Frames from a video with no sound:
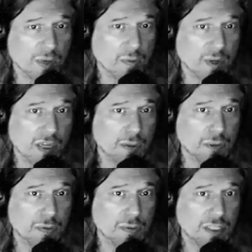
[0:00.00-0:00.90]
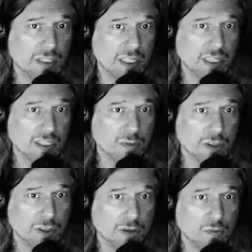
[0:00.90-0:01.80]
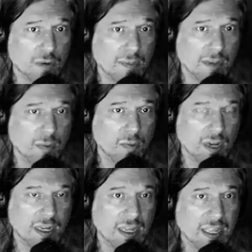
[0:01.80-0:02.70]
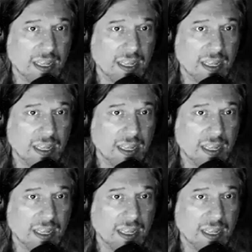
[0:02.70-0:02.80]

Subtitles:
I want to go through these things with you one by one.